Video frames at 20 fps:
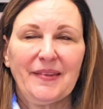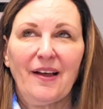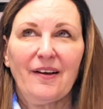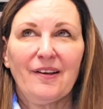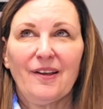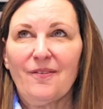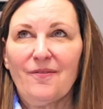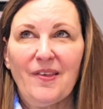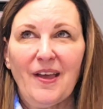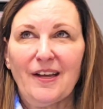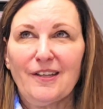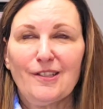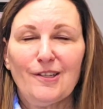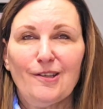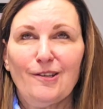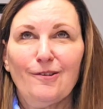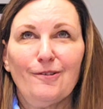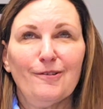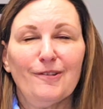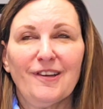I'll give that
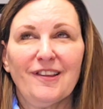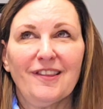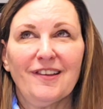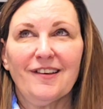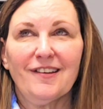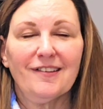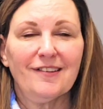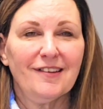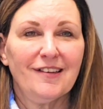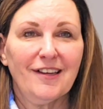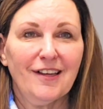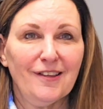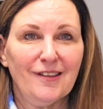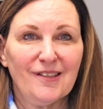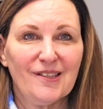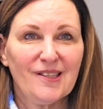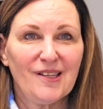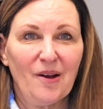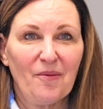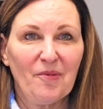to you in
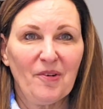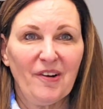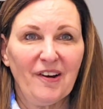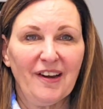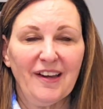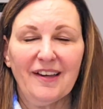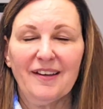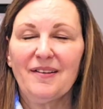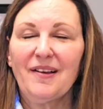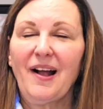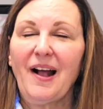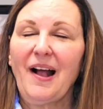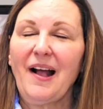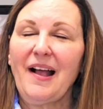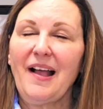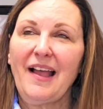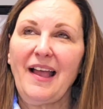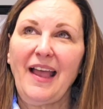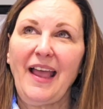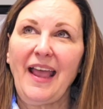the summary.
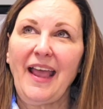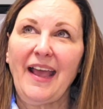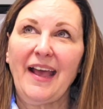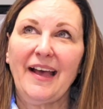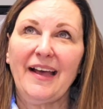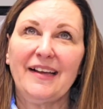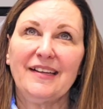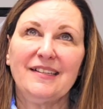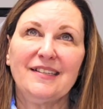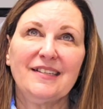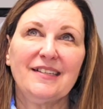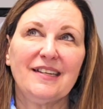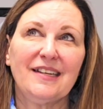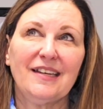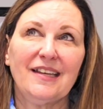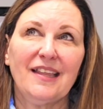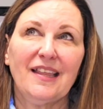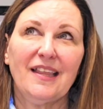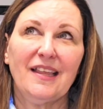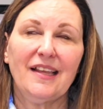And
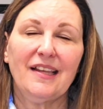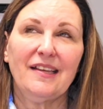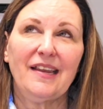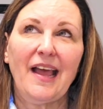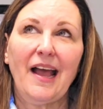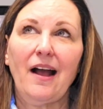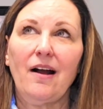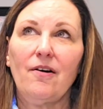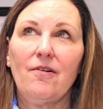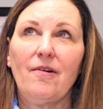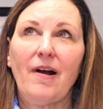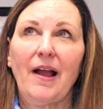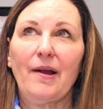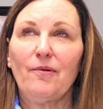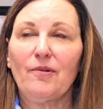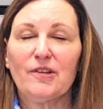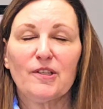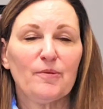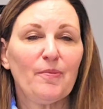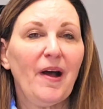now I
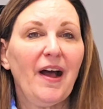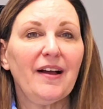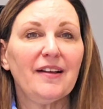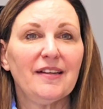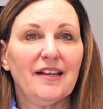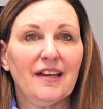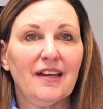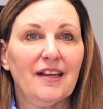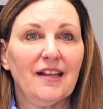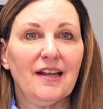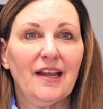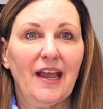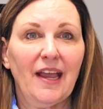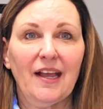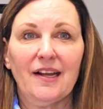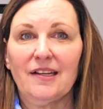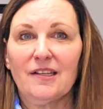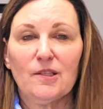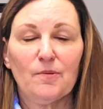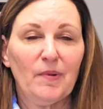responded,
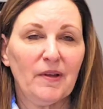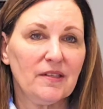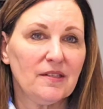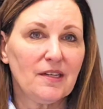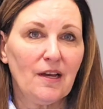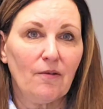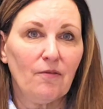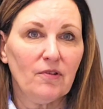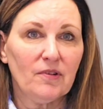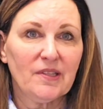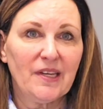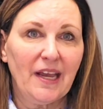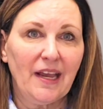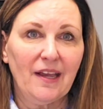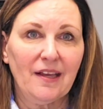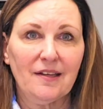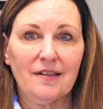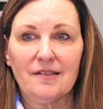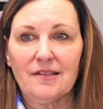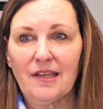and it's been several
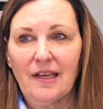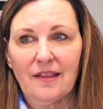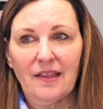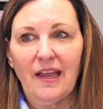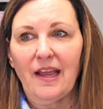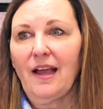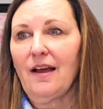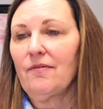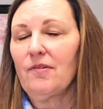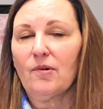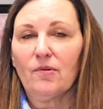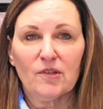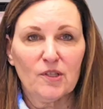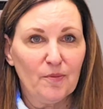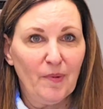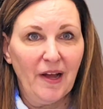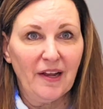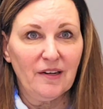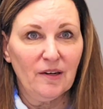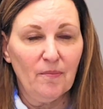days and they haven't
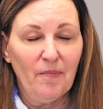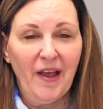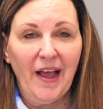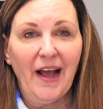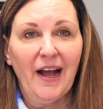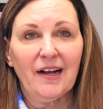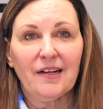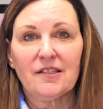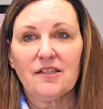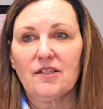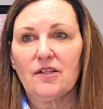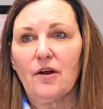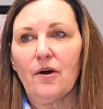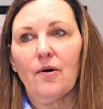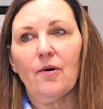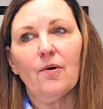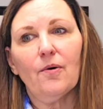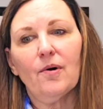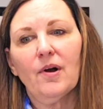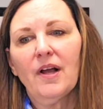responded back.
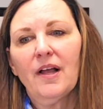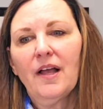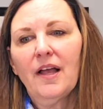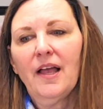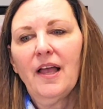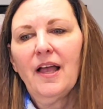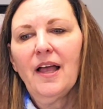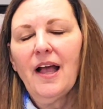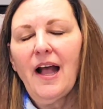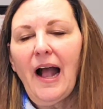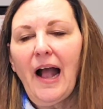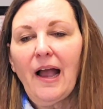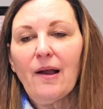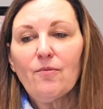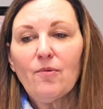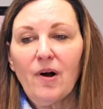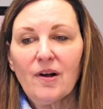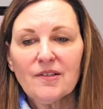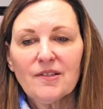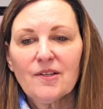So I
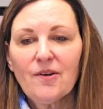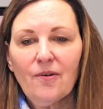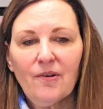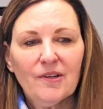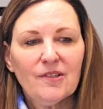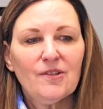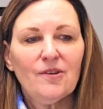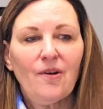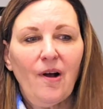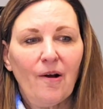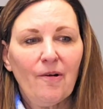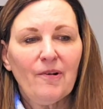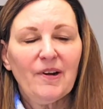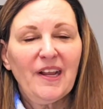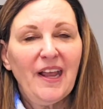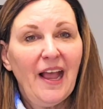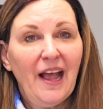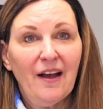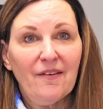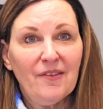was going to
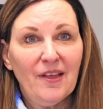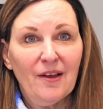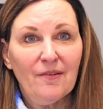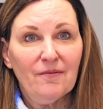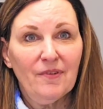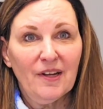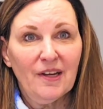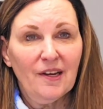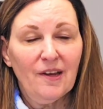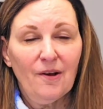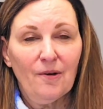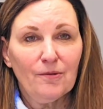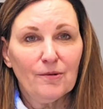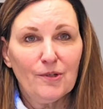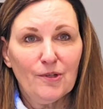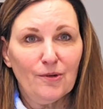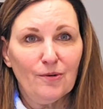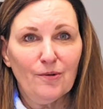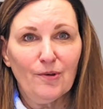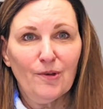already have that video
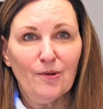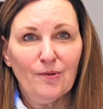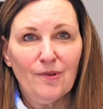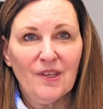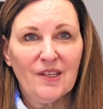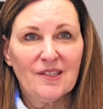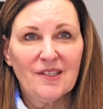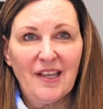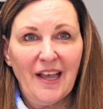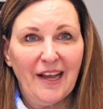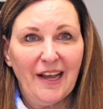to you this